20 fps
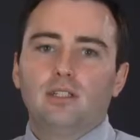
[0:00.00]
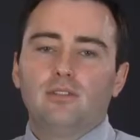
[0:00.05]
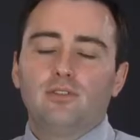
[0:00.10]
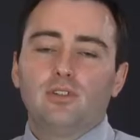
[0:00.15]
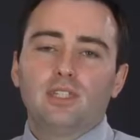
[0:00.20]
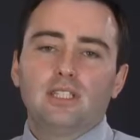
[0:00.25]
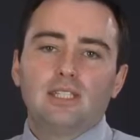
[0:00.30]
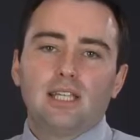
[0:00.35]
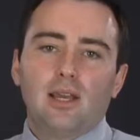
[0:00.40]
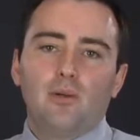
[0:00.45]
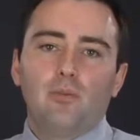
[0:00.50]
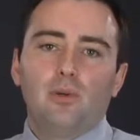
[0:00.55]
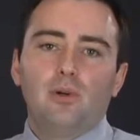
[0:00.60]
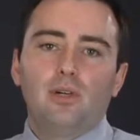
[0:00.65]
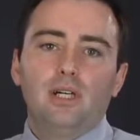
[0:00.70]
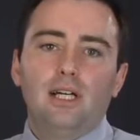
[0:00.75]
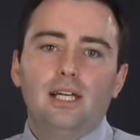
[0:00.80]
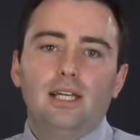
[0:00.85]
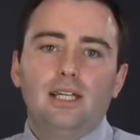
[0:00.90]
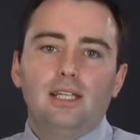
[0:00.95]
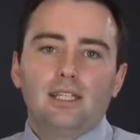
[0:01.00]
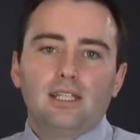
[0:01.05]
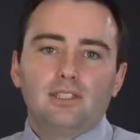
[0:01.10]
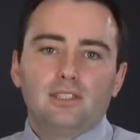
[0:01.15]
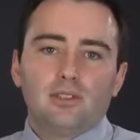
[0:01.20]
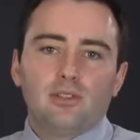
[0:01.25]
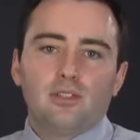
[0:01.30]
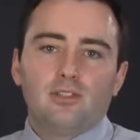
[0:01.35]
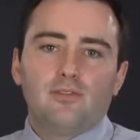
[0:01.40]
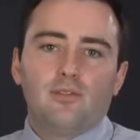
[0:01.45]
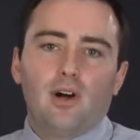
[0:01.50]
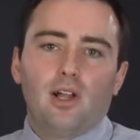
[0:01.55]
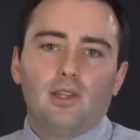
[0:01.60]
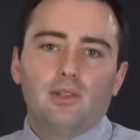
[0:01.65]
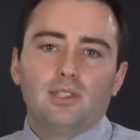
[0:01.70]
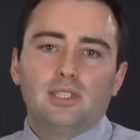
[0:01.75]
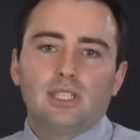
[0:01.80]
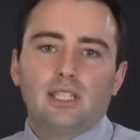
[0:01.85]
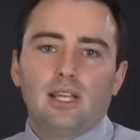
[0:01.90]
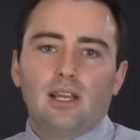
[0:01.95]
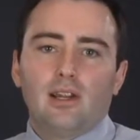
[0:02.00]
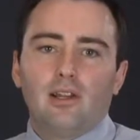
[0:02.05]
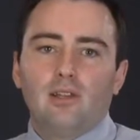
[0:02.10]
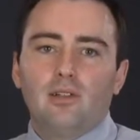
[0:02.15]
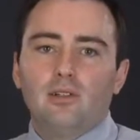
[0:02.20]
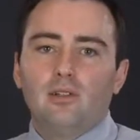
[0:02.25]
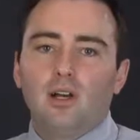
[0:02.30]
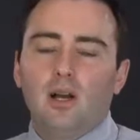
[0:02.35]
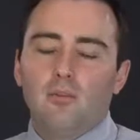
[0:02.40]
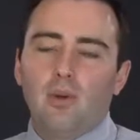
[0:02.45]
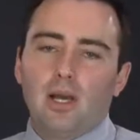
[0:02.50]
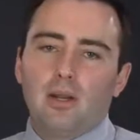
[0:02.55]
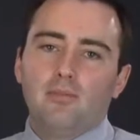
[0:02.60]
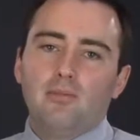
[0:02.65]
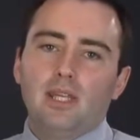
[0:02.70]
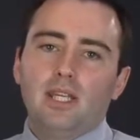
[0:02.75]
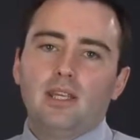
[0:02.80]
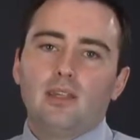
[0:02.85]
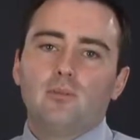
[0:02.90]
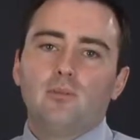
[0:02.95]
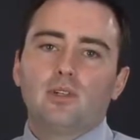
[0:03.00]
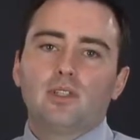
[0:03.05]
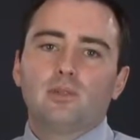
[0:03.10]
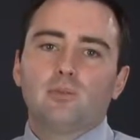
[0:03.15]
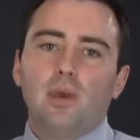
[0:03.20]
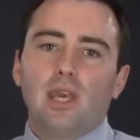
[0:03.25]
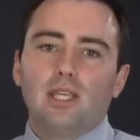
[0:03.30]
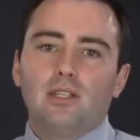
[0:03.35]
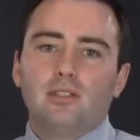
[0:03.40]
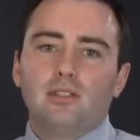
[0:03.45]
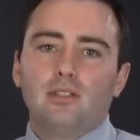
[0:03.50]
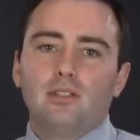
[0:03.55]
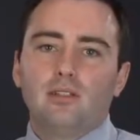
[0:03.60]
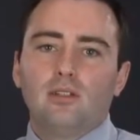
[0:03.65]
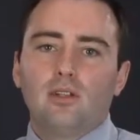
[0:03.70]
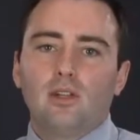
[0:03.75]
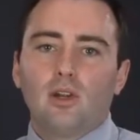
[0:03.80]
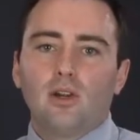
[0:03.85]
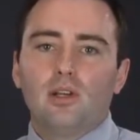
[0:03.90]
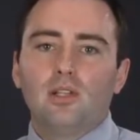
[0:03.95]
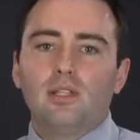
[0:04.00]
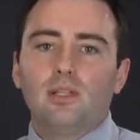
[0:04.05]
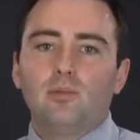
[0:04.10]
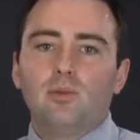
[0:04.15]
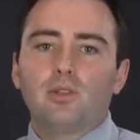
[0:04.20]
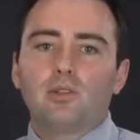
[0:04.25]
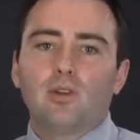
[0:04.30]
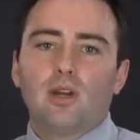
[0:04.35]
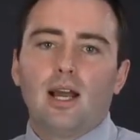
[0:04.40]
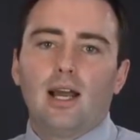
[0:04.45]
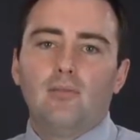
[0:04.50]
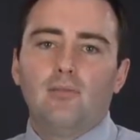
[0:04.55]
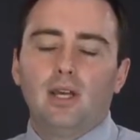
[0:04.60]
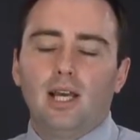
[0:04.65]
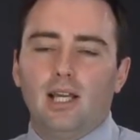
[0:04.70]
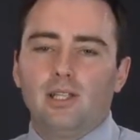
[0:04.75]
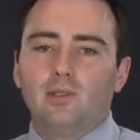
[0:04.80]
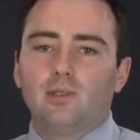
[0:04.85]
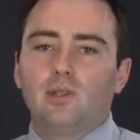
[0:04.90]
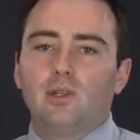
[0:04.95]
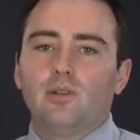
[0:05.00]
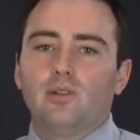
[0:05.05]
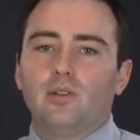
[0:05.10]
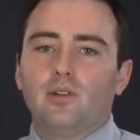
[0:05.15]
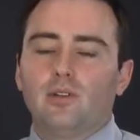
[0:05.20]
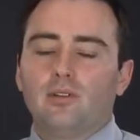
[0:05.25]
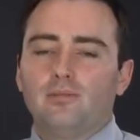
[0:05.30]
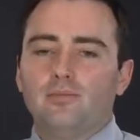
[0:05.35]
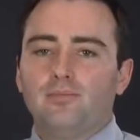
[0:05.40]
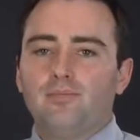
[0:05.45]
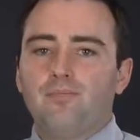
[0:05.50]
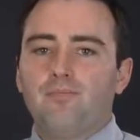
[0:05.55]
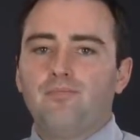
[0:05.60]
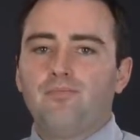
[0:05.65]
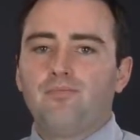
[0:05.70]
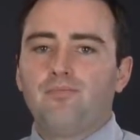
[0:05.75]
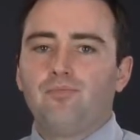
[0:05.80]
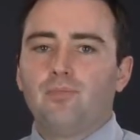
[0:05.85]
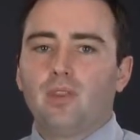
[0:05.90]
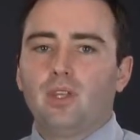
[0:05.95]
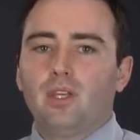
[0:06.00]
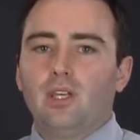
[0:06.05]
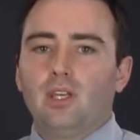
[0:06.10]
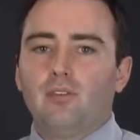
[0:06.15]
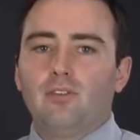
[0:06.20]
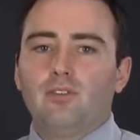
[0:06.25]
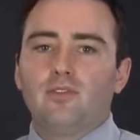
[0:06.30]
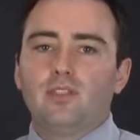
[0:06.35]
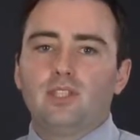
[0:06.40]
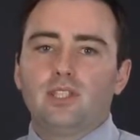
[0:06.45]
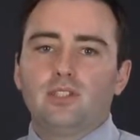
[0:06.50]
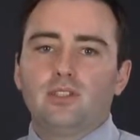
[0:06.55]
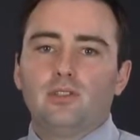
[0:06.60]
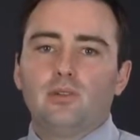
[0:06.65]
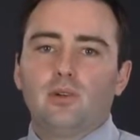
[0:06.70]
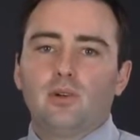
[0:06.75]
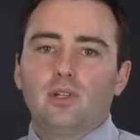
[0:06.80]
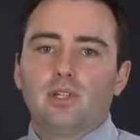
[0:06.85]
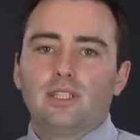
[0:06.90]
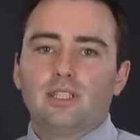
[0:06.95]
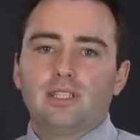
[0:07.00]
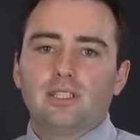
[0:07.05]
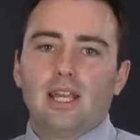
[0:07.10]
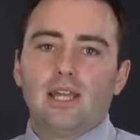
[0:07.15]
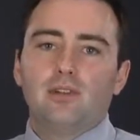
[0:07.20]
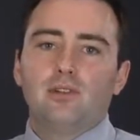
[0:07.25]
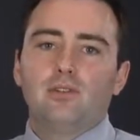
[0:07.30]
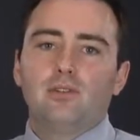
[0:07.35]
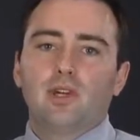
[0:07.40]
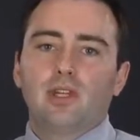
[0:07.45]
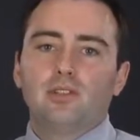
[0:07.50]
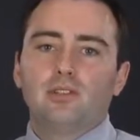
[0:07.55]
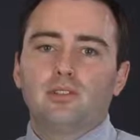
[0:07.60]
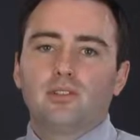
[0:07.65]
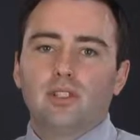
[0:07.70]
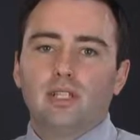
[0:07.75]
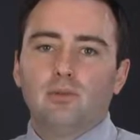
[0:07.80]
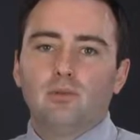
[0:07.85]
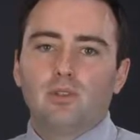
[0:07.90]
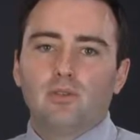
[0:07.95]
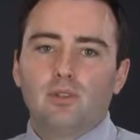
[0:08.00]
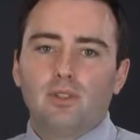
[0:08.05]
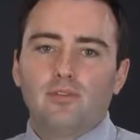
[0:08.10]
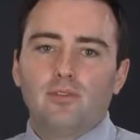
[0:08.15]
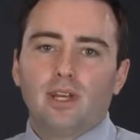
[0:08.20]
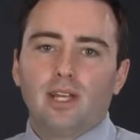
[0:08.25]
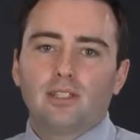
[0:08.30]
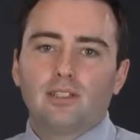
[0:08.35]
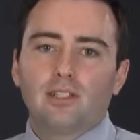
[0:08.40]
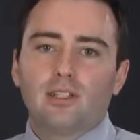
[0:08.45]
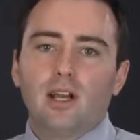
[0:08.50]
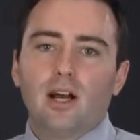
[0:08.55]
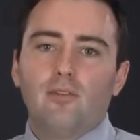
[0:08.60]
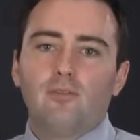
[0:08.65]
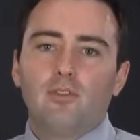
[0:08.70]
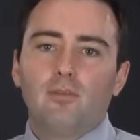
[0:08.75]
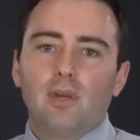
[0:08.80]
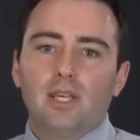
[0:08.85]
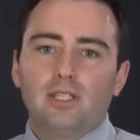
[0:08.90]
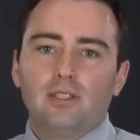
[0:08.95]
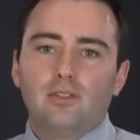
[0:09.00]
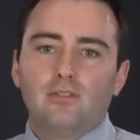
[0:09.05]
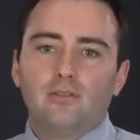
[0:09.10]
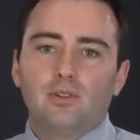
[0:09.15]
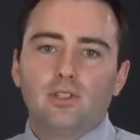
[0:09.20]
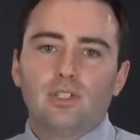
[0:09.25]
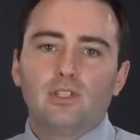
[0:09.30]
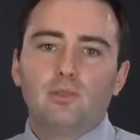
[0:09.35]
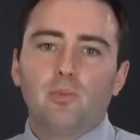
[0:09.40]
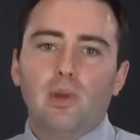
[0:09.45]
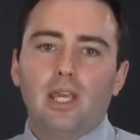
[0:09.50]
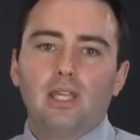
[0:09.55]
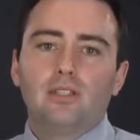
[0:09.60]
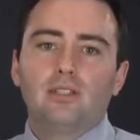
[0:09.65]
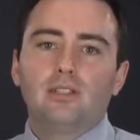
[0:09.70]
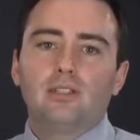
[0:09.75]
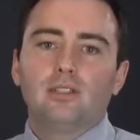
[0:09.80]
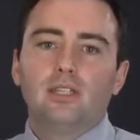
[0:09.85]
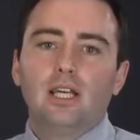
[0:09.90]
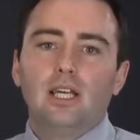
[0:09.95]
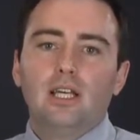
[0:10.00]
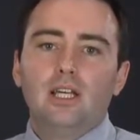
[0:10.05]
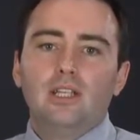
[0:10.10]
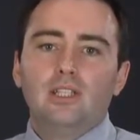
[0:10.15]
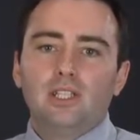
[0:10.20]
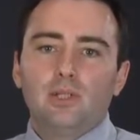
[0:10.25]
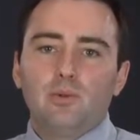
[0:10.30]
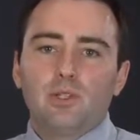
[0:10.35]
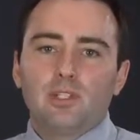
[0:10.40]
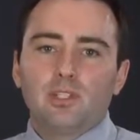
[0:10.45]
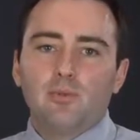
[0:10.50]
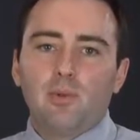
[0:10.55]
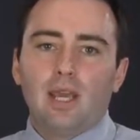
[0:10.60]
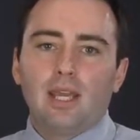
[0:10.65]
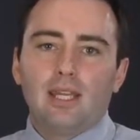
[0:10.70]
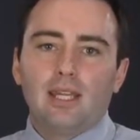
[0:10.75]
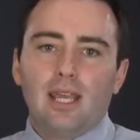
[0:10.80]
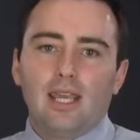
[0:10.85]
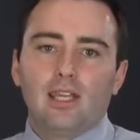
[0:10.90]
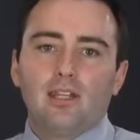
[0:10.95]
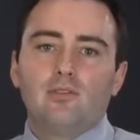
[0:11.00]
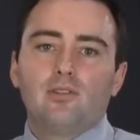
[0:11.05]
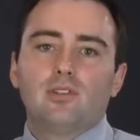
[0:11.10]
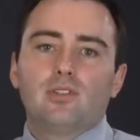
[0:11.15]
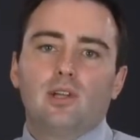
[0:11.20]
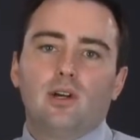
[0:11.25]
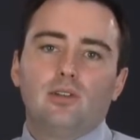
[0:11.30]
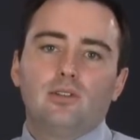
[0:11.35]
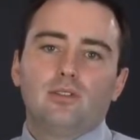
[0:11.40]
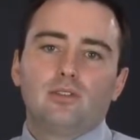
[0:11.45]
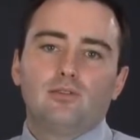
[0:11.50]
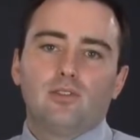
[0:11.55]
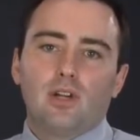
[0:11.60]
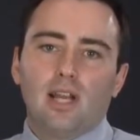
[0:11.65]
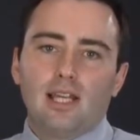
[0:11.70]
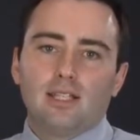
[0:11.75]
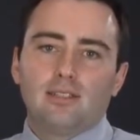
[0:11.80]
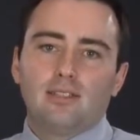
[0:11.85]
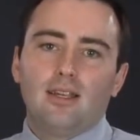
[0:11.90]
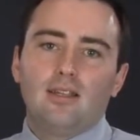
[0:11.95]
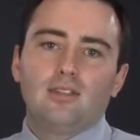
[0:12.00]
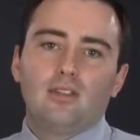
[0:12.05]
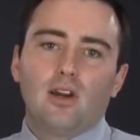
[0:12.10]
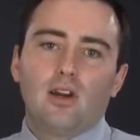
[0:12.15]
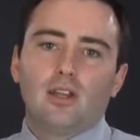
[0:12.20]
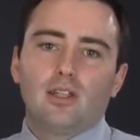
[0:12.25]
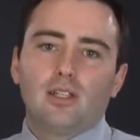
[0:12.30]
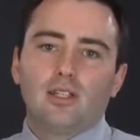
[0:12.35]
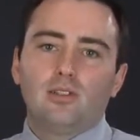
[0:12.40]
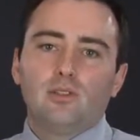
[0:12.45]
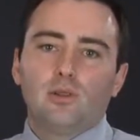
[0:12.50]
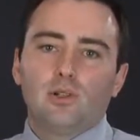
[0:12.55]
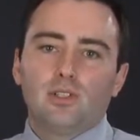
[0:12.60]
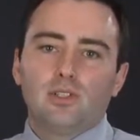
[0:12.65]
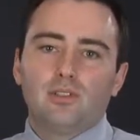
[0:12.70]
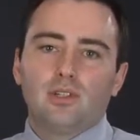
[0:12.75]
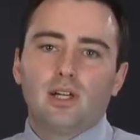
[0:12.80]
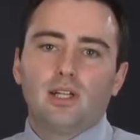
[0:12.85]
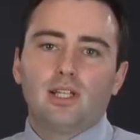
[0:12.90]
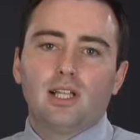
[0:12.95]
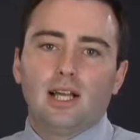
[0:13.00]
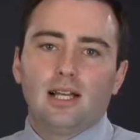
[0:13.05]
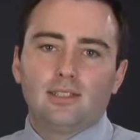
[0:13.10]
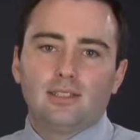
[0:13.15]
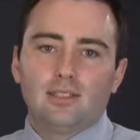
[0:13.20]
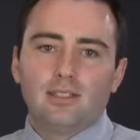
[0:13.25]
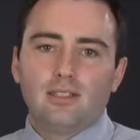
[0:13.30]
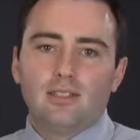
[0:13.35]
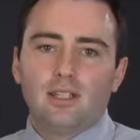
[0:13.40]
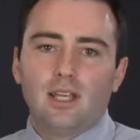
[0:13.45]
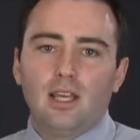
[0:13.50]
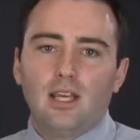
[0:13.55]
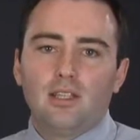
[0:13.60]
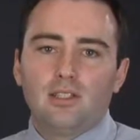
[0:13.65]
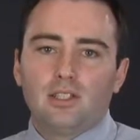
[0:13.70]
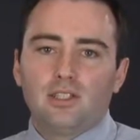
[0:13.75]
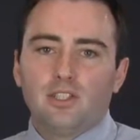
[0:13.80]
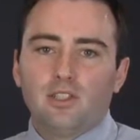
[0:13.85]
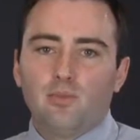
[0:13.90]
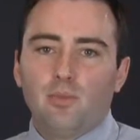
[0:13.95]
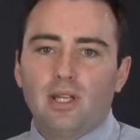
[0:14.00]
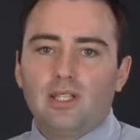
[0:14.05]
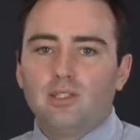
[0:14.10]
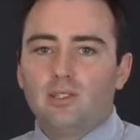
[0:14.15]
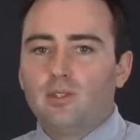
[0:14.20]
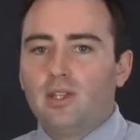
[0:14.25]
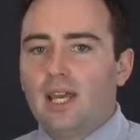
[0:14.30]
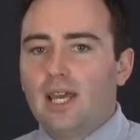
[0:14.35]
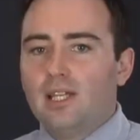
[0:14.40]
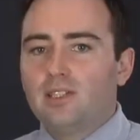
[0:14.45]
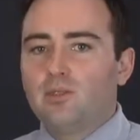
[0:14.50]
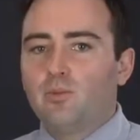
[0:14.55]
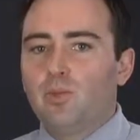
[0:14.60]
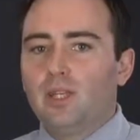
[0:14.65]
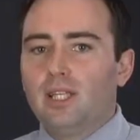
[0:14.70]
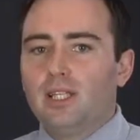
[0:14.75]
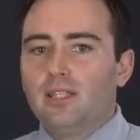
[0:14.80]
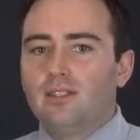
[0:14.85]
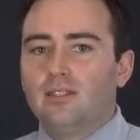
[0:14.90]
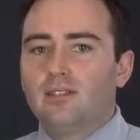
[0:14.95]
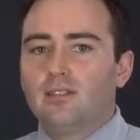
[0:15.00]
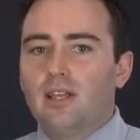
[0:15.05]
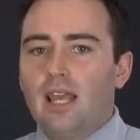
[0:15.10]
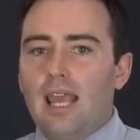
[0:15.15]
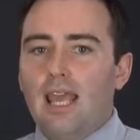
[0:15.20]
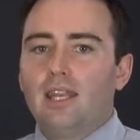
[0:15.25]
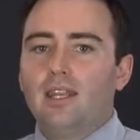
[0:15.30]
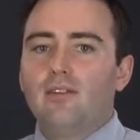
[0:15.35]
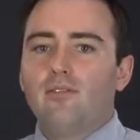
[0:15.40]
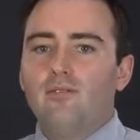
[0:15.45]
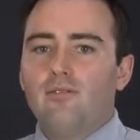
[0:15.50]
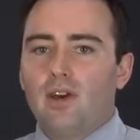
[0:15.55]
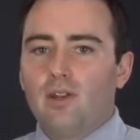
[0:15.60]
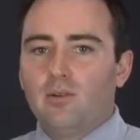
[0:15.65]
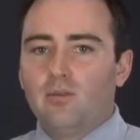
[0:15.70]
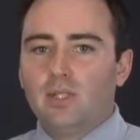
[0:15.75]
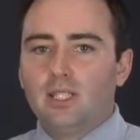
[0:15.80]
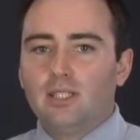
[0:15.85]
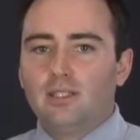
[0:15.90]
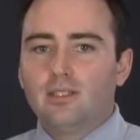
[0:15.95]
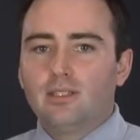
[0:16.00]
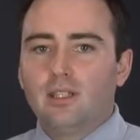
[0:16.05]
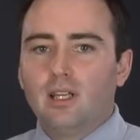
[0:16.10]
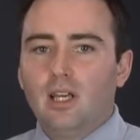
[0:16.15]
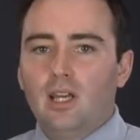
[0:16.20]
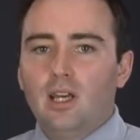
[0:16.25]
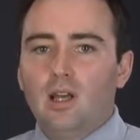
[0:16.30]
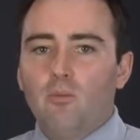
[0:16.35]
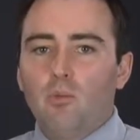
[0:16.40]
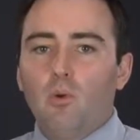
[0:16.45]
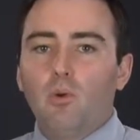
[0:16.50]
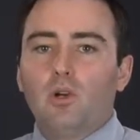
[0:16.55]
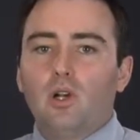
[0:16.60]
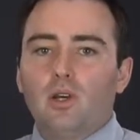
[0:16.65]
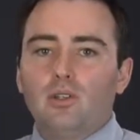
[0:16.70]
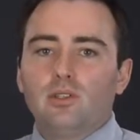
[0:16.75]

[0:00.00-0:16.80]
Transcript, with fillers: For example, consider the following scenario about a medium-risk patient currently prescribed hydrocodone. If a physician ordered a standard drug screen with reflex to confirmation for this patient, she would expect negative results for assays targeted towards drug classes such as benzodiazepines and amphetamines, but would